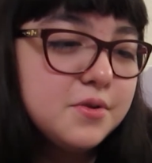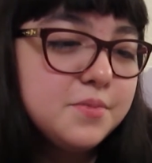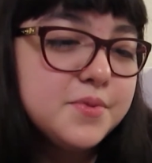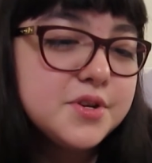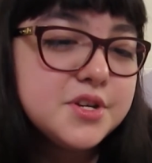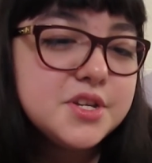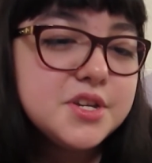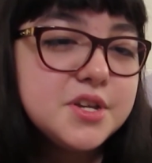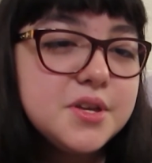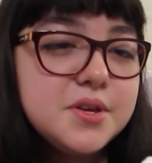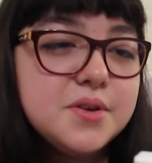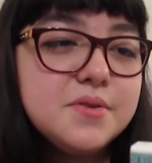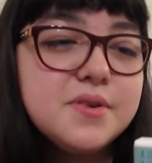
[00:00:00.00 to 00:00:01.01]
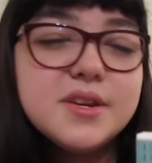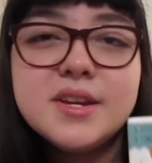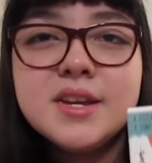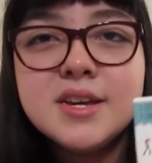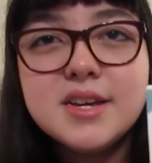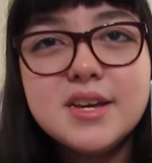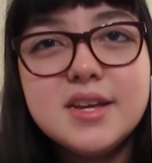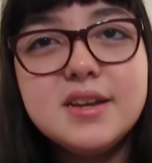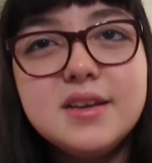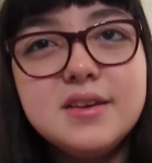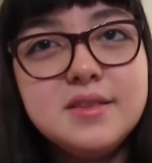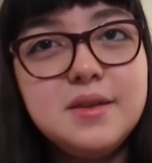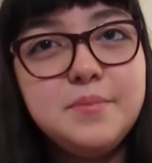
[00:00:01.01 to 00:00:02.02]
hoopers too and and
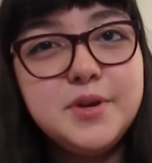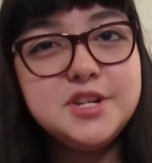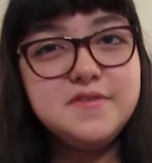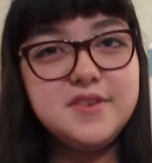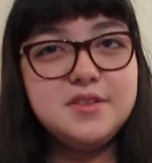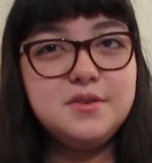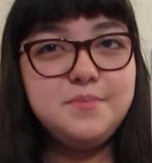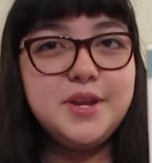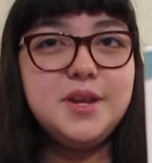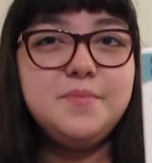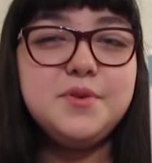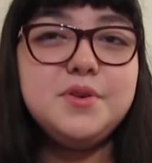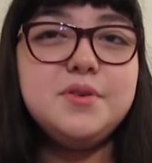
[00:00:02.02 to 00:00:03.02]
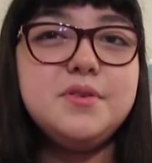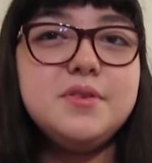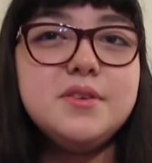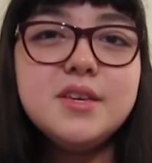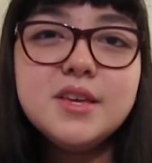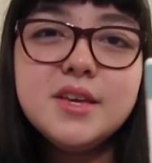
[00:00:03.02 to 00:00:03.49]
a bunch of other people.